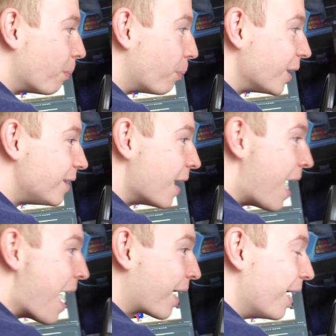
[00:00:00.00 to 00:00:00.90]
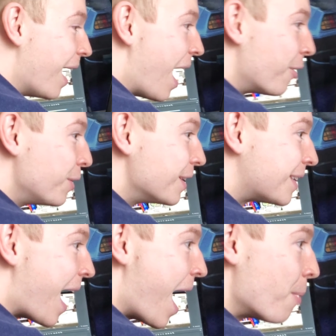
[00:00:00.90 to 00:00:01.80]
But Doc, how did this
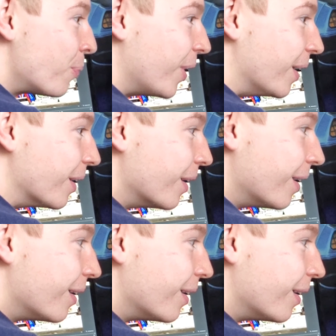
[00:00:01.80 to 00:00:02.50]
happen?